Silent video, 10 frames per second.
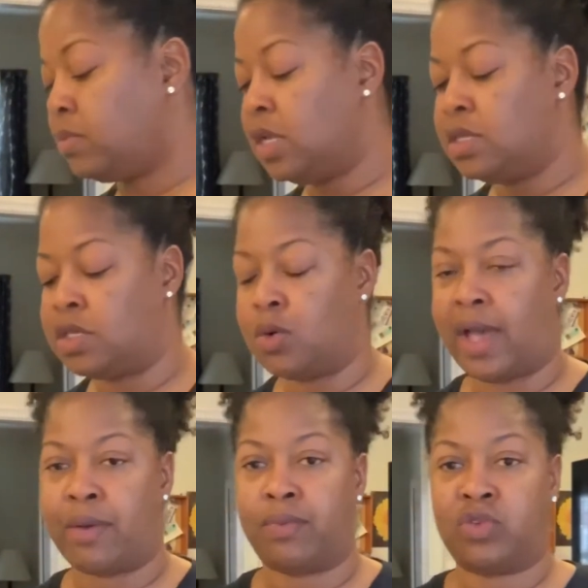so I
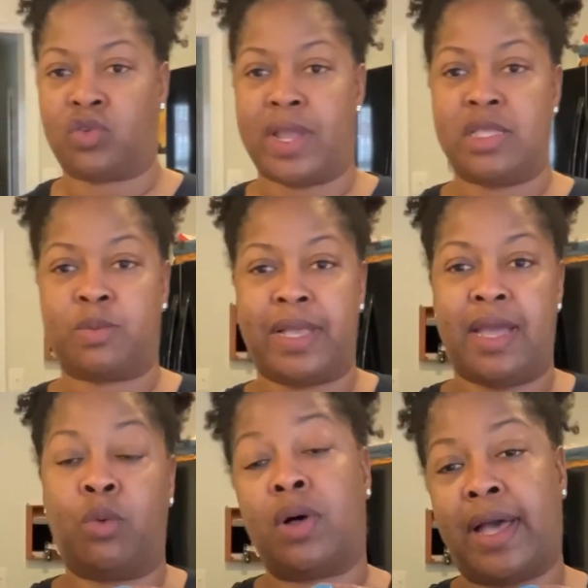
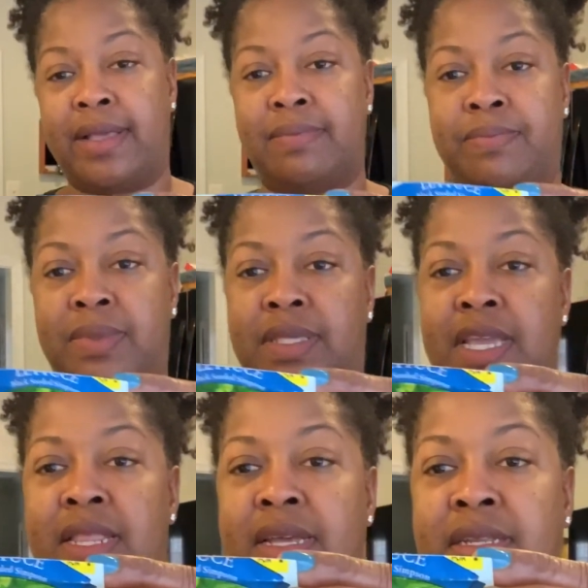I
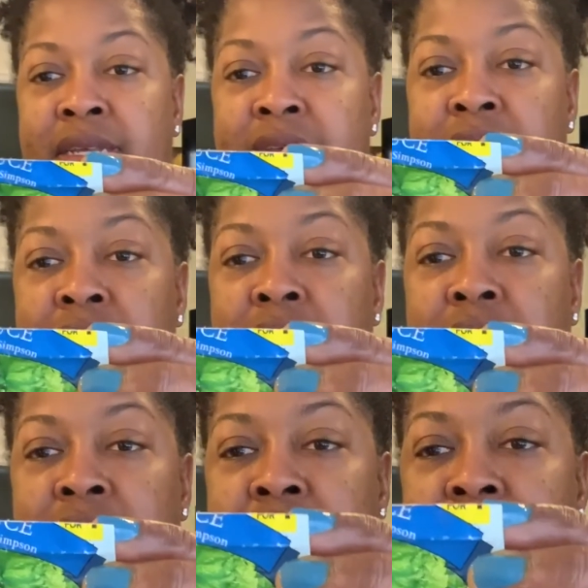seeded
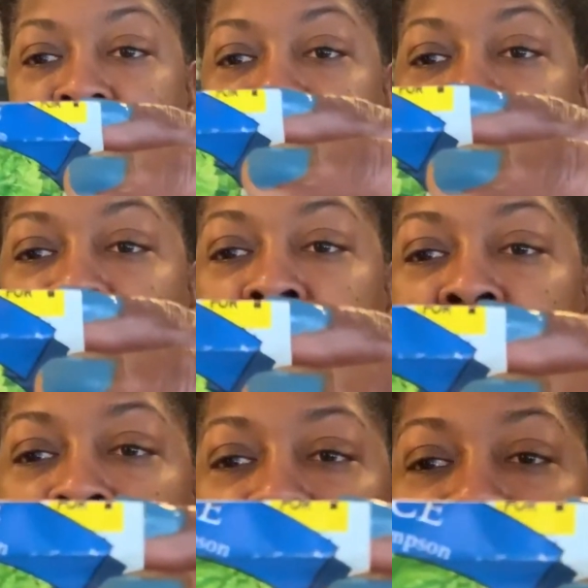this.
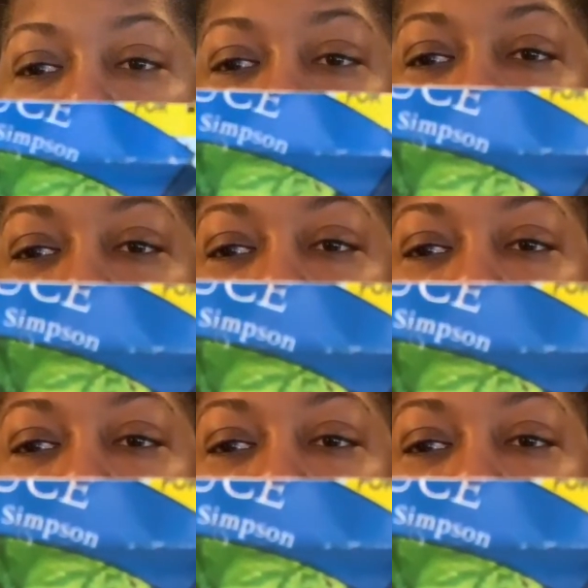Can you see that?